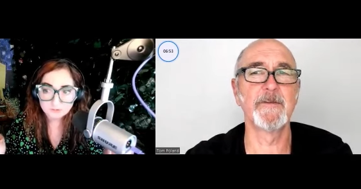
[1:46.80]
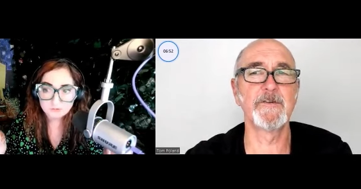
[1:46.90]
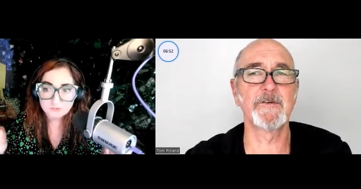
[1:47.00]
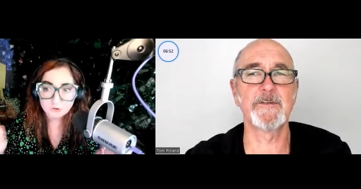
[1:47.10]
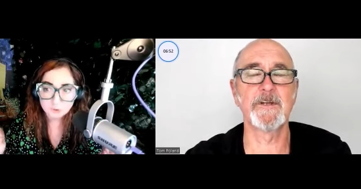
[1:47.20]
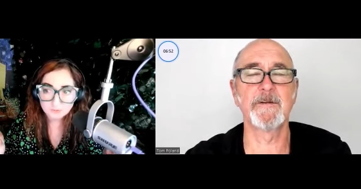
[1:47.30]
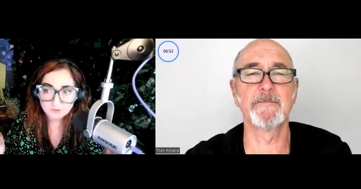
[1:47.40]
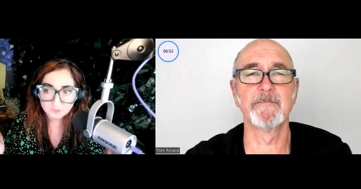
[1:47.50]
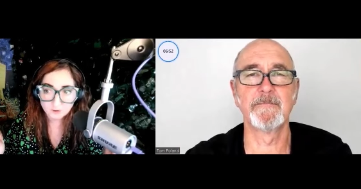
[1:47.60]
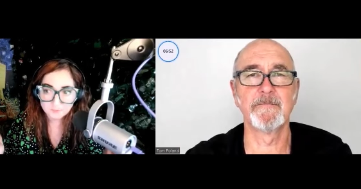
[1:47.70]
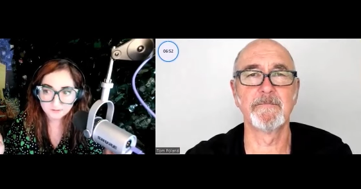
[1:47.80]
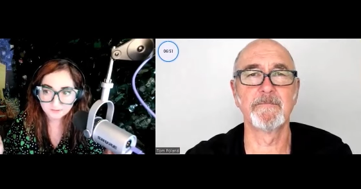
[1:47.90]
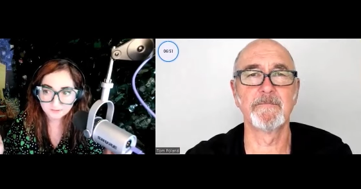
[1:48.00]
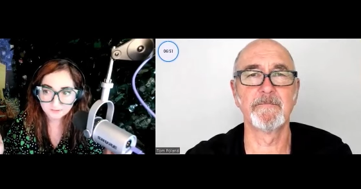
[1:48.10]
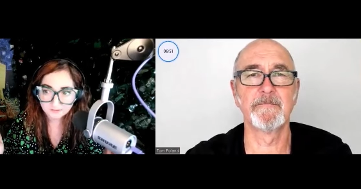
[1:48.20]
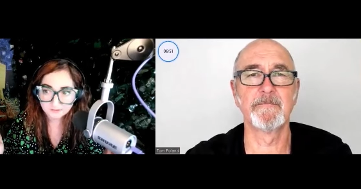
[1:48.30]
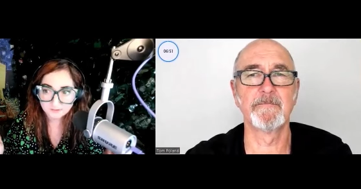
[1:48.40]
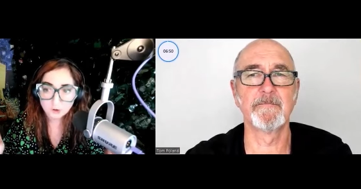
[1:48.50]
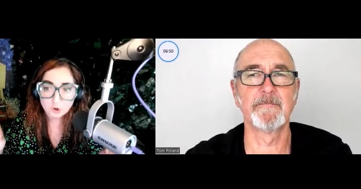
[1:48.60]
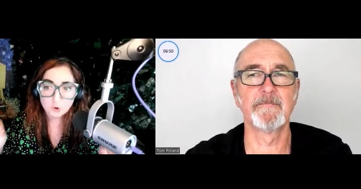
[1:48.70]
Speaker 1: Super small businesses
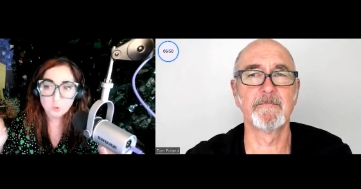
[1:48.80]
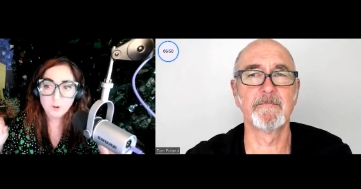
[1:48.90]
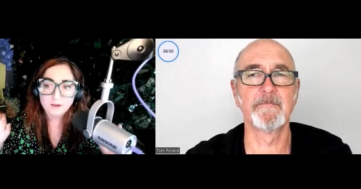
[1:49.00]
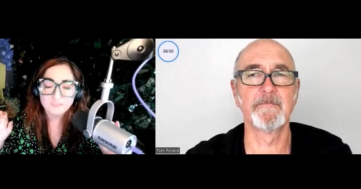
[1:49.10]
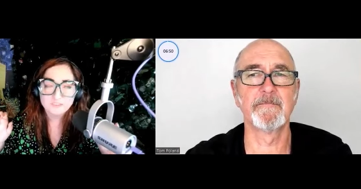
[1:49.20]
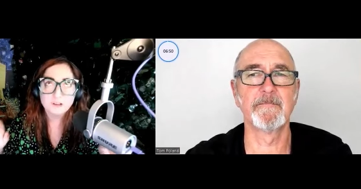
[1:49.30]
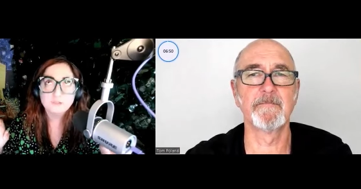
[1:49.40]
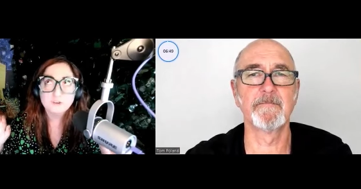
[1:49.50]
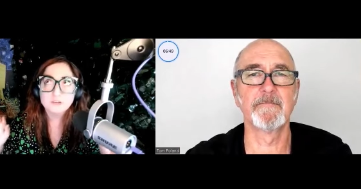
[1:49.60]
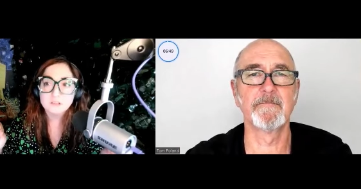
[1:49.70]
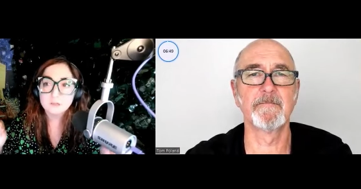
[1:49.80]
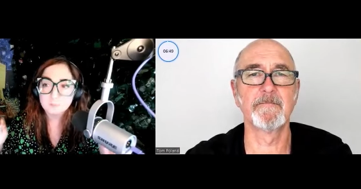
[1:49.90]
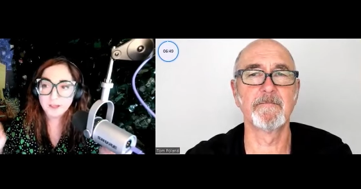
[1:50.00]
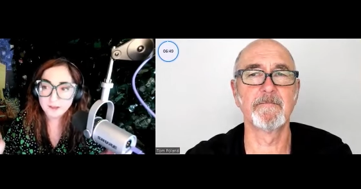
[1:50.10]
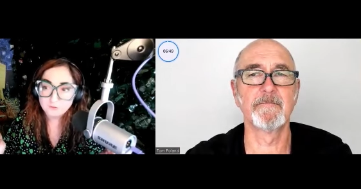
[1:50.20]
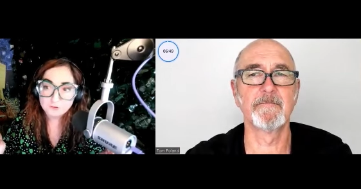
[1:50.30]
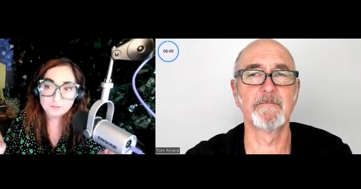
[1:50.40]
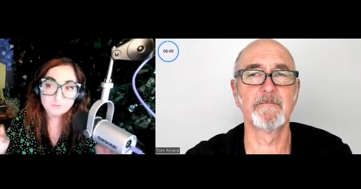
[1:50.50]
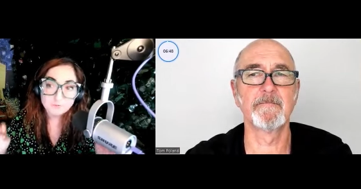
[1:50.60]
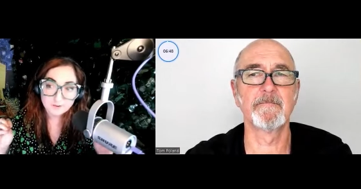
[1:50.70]
who have such a deep
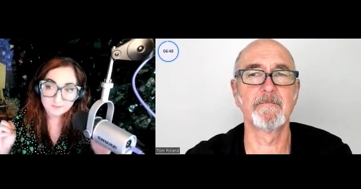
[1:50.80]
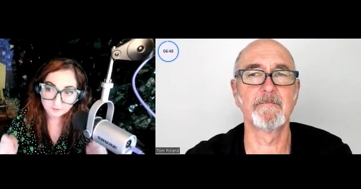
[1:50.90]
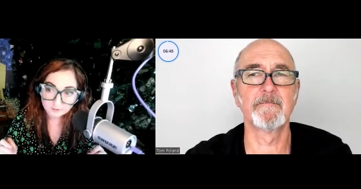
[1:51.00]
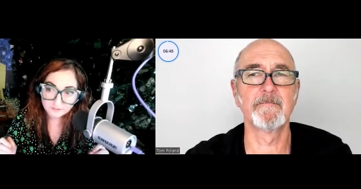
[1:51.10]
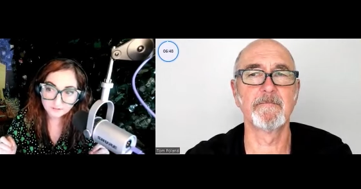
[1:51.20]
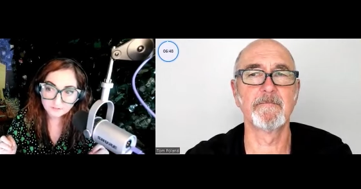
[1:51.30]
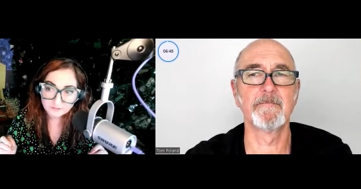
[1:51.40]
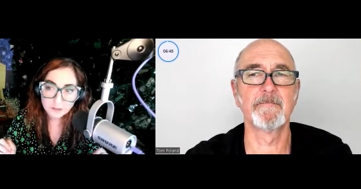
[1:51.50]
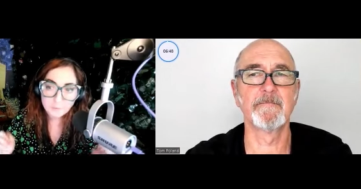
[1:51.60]
passion for service,